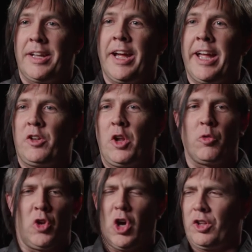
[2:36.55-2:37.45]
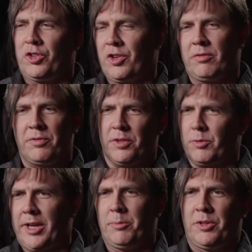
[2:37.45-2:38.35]
And I had no knowledge of the
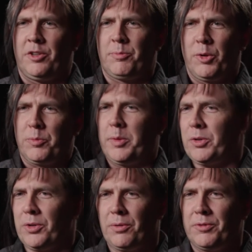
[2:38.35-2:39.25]
Ramseys. Most people